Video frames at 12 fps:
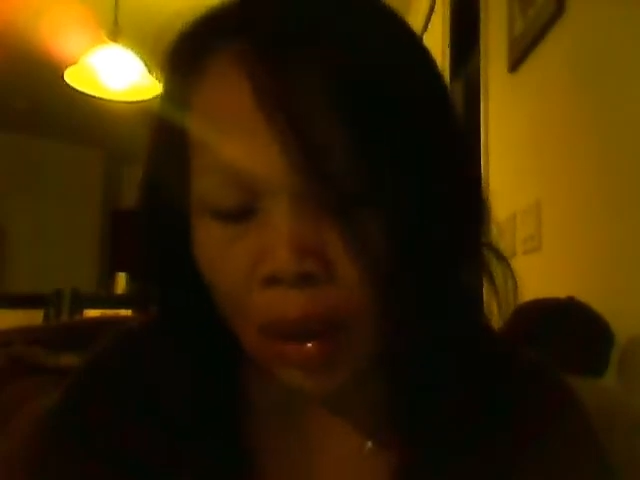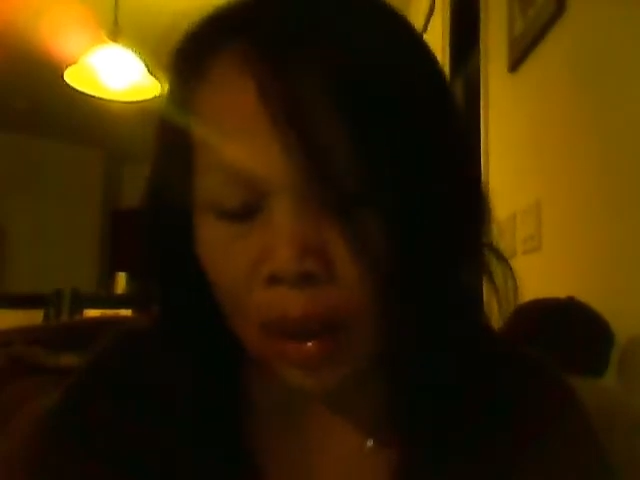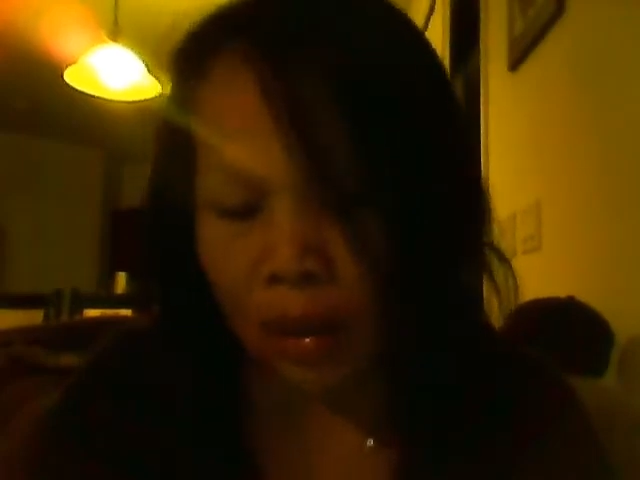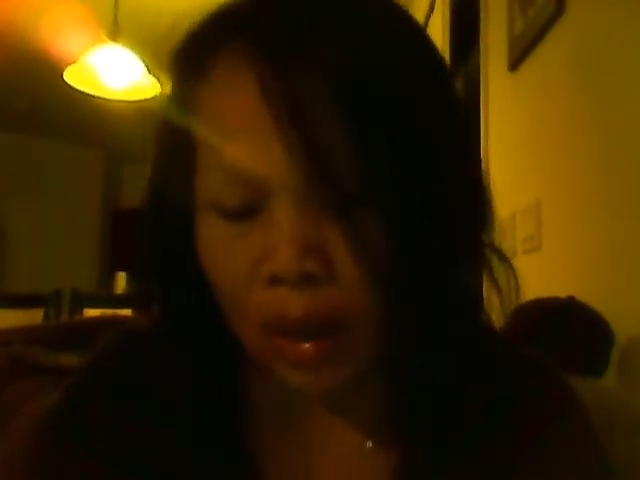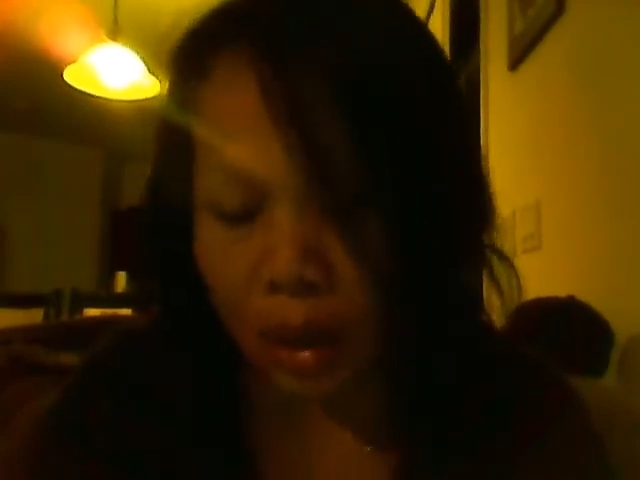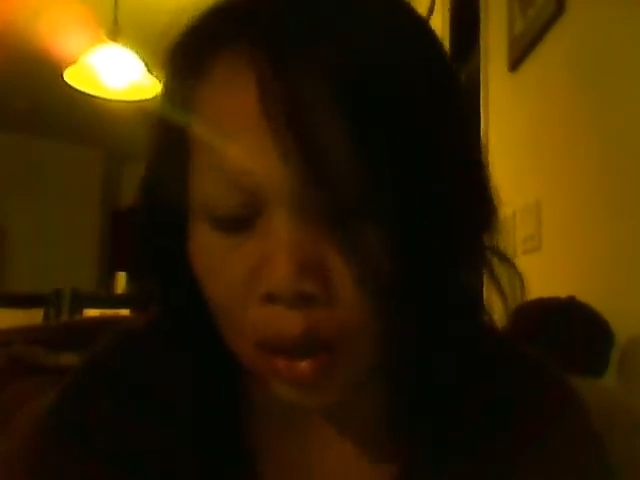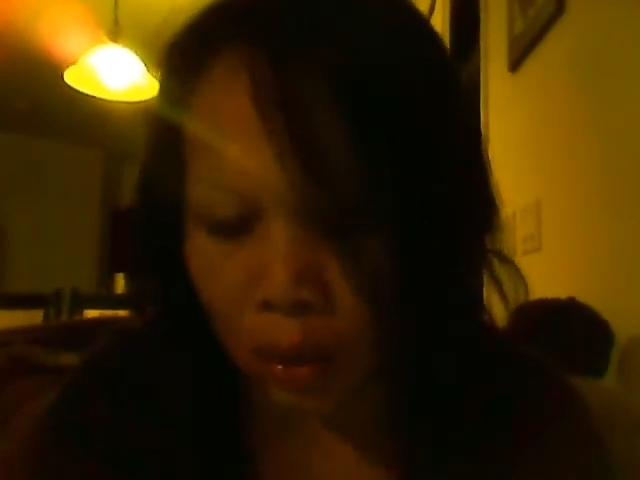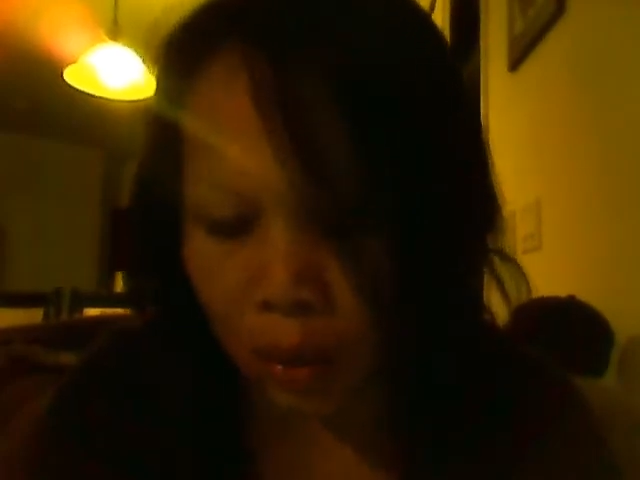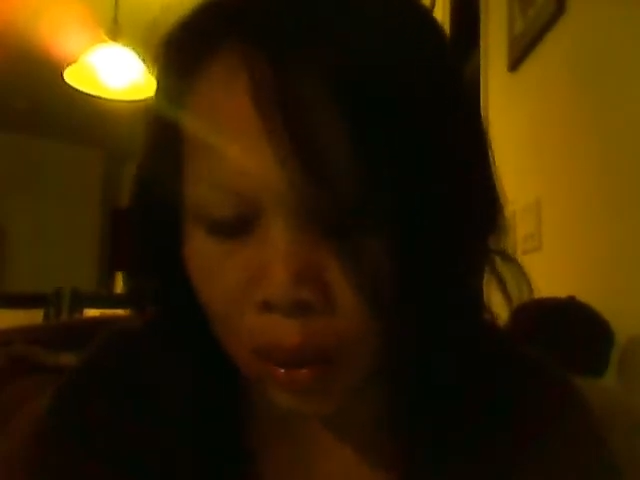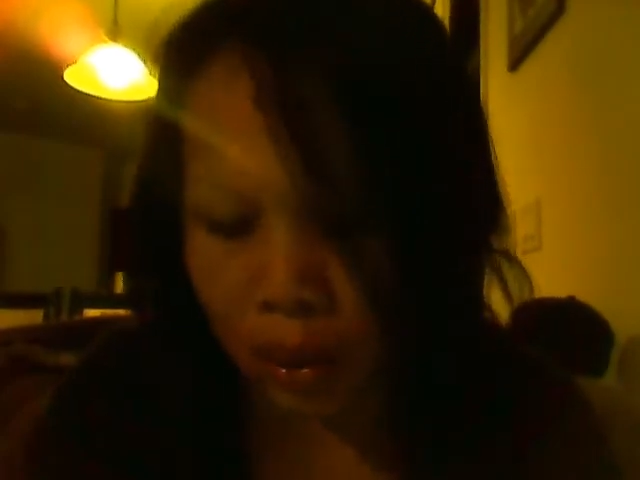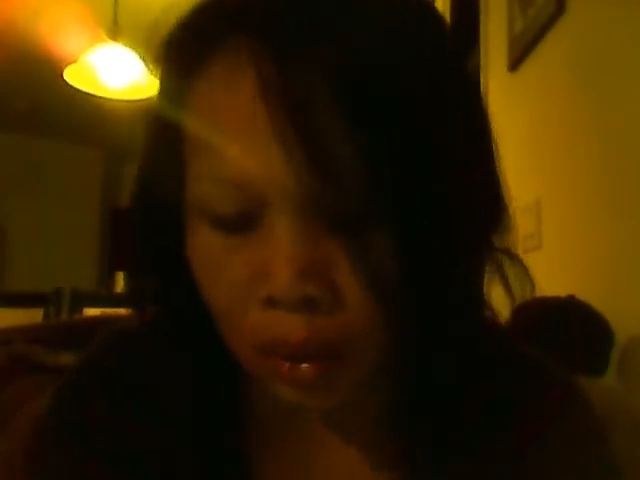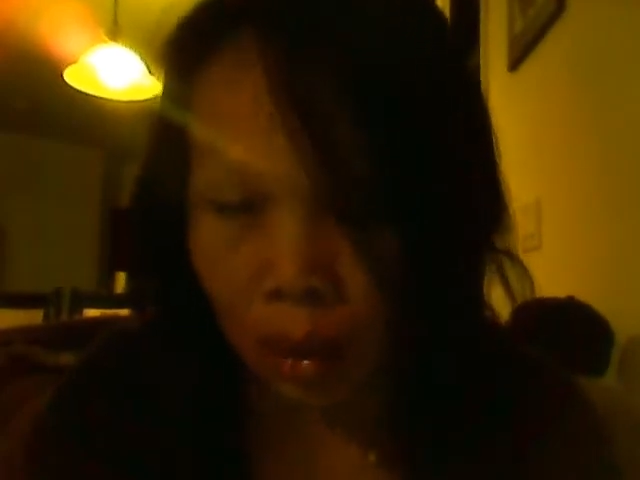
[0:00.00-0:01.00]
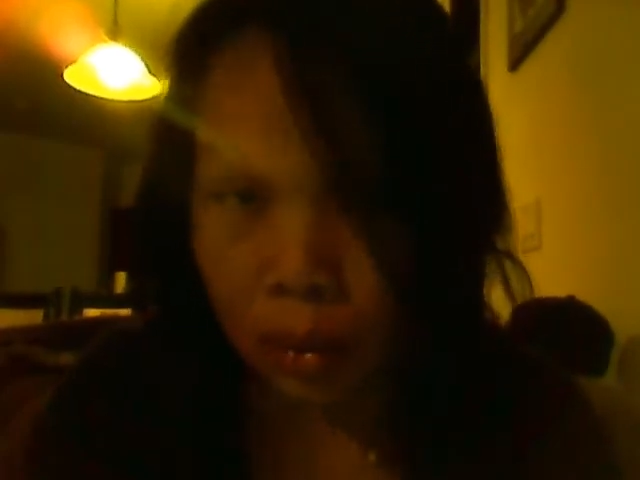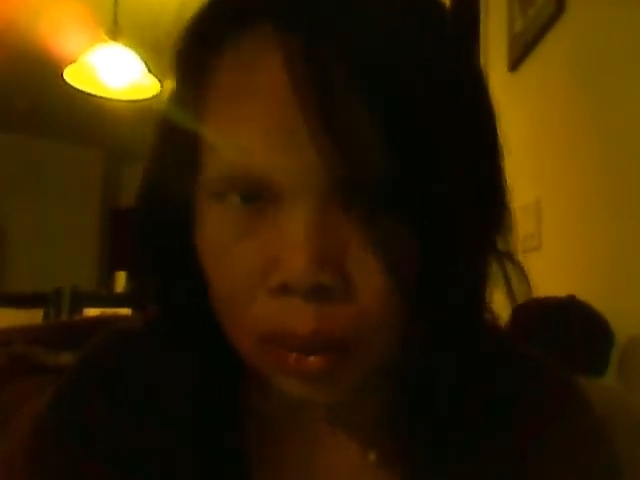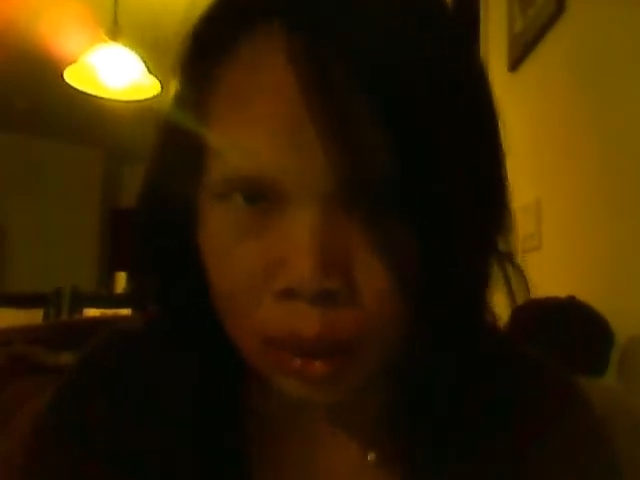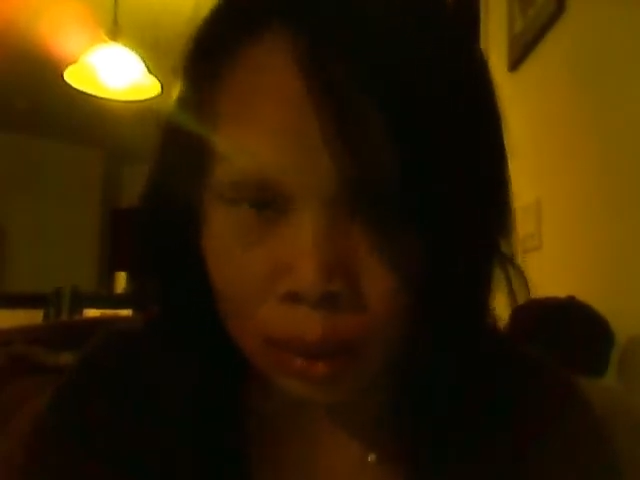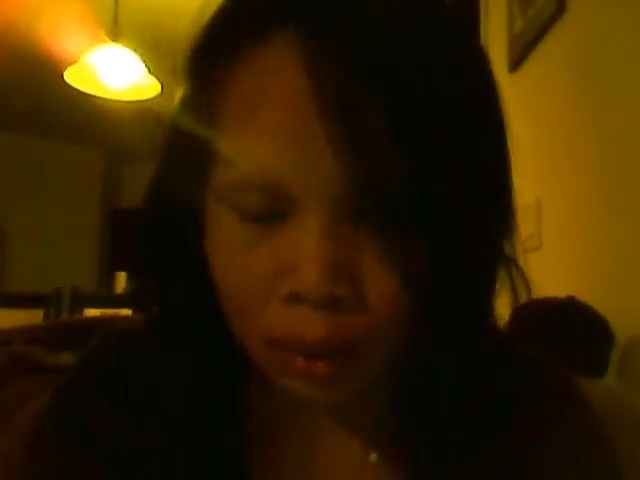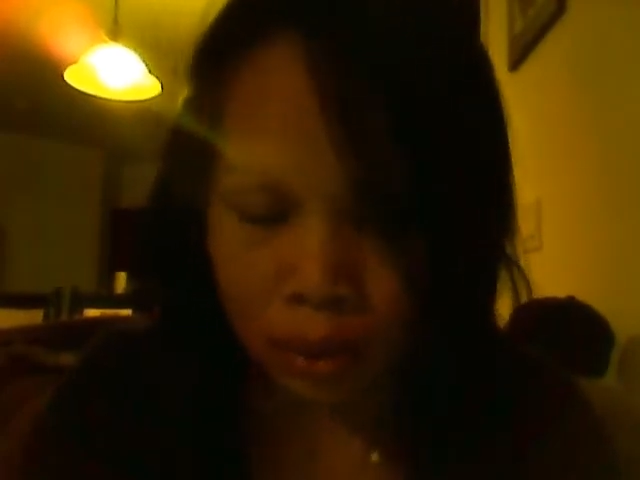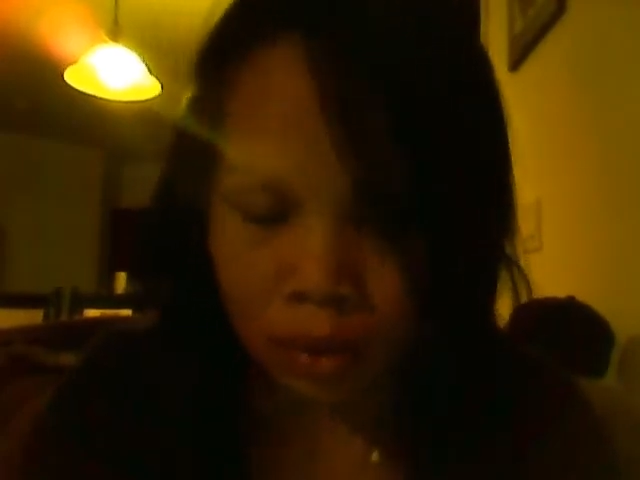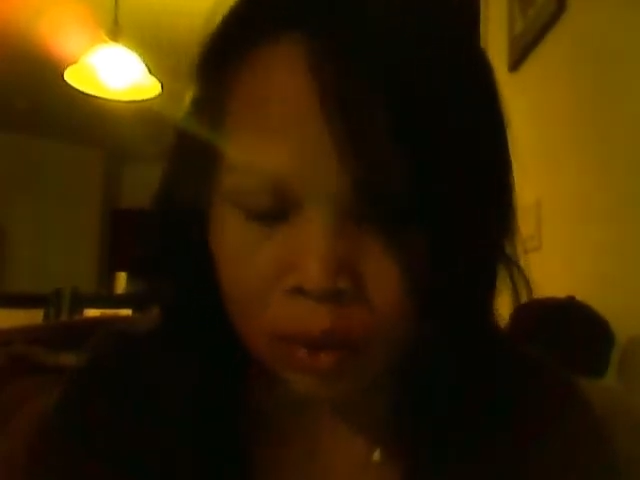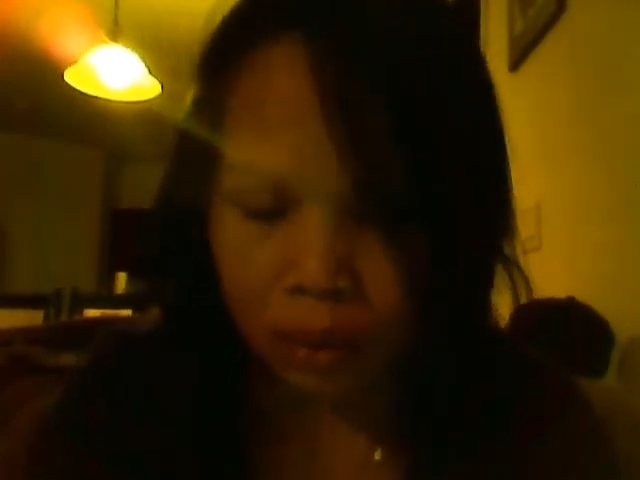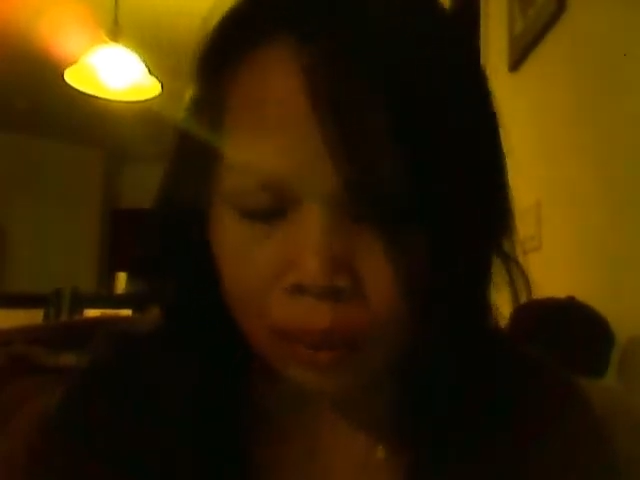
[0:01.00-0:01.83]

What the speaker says: indigenous observers.